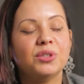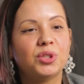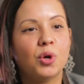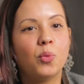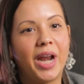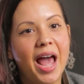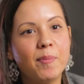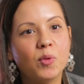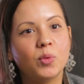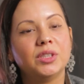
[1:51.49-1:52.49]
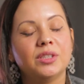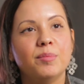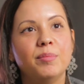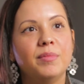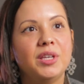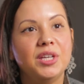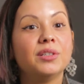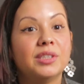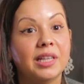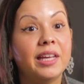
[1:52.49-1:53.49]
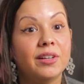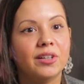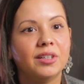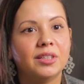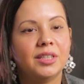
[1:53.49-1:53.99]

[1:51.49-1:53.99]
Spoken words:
So what happened was, years later,